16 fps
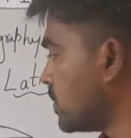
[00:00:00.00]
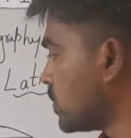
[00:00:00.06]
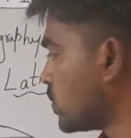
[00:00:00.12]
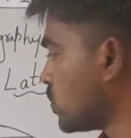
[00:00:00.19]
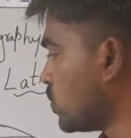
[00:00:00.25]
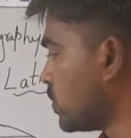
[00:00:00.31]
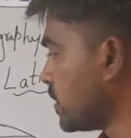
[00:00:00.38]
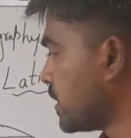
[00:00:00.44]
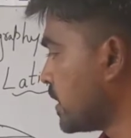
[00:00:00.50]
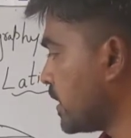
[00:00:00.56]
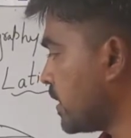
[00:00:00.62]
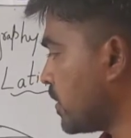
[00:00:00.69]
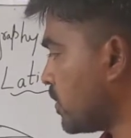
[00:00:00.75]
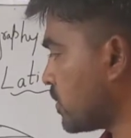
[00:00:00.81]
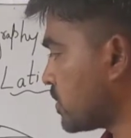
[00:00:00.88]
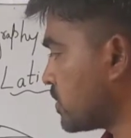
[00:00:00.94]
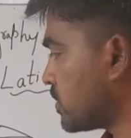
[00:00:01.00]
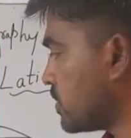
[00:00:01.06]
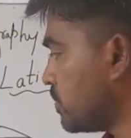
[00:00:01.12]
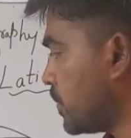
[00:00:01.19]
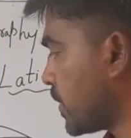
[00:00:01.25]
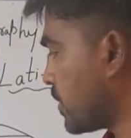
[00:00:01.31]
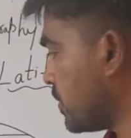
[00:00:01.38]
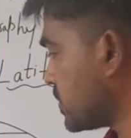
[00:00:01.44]
2 degree north,
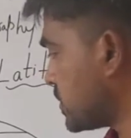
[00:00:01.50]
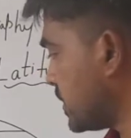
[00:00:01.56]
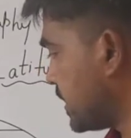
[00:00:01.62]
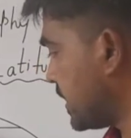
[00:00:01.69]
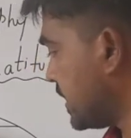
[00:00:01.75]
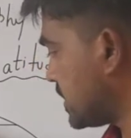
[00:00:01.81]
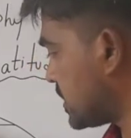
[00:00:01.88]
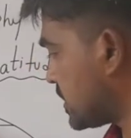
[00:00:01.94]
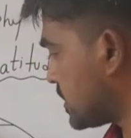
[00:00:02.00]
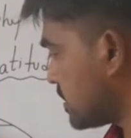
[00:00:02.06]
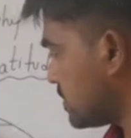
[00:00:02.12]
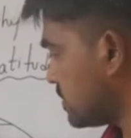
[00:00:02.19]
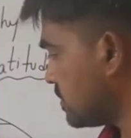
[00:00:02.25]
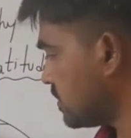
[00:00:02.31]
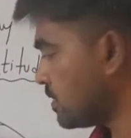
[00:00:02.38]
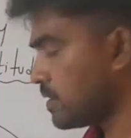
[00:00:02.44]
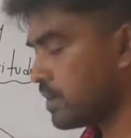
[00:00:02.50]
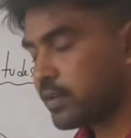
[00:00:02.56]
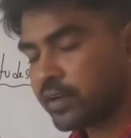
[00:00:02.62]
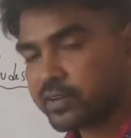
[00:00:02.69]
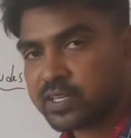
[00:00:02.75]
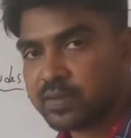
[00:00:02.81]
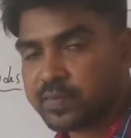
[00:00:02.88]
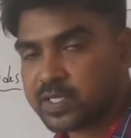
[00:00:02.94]
because it is
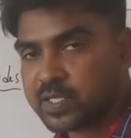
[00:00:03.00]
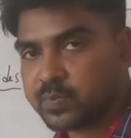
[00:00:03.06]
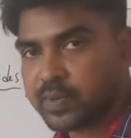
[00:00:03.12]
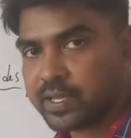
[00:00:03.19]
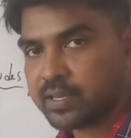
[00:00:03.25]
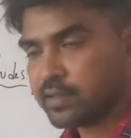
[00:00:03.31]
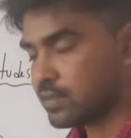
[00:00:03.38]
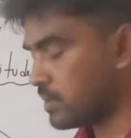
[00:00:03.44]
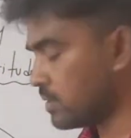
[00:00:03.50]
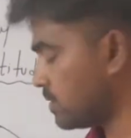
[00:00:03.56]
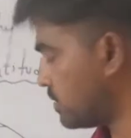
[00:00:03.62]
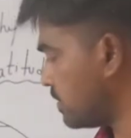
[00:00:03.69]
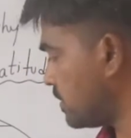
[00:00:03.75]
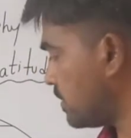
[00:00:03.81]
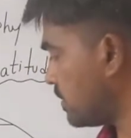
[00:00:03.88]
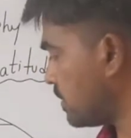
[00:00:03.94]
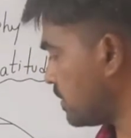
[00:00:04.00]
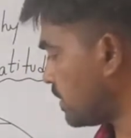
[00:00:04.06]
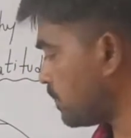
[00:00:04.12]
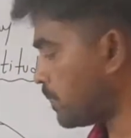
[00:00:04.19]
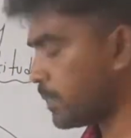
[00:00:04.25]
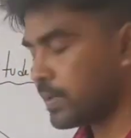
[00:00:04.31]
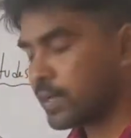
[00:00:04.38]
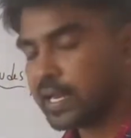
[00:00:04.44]
northern hemisphere. The
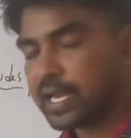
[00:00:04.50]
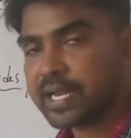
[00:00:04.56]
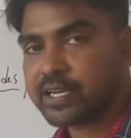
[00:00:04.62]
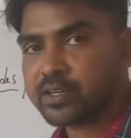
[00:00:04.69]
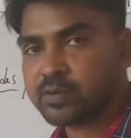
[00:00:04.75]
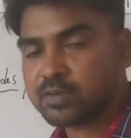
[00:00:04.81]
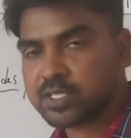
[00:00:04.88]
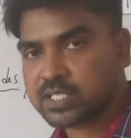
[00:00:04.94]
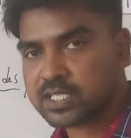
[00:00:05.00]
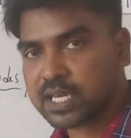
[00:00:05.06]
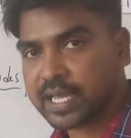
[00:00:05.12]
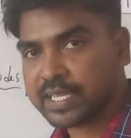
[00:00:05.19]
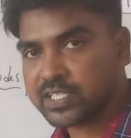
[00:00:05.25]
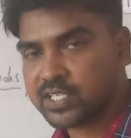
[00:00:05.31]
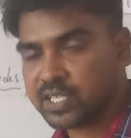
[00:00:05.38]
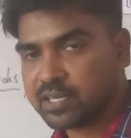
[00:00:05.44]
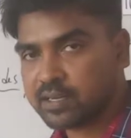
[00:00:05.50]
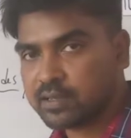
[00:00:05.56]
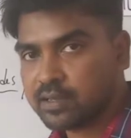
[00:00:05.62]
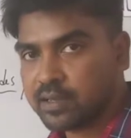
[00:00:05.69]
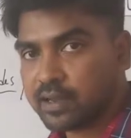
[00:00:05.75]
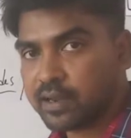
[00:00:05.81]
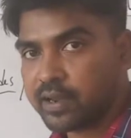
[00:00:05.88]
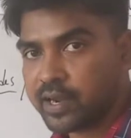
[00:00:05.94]
latitudes lies in
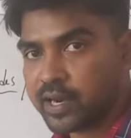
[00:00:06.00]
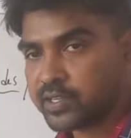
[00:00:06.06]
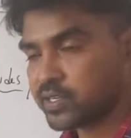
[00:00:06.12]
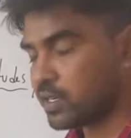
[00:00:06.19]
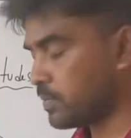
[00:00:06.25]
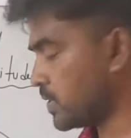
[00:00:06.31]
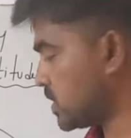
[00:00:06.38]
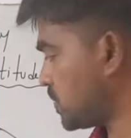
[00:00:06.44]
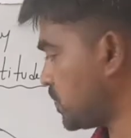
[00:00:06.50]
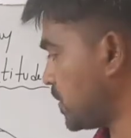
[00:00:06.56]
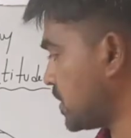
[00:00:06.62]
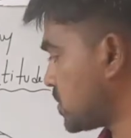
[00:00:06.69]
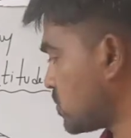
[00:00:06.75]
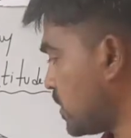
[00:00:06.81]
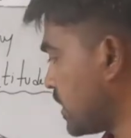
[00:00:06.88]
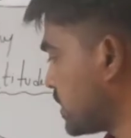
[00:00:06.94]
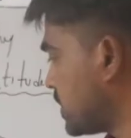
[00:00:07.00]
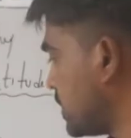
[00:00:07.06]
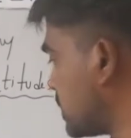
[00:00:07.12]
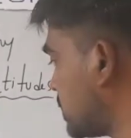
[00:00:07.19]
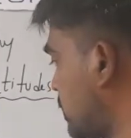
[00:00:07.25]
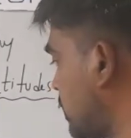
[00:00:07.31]
northern hemisphere. So like that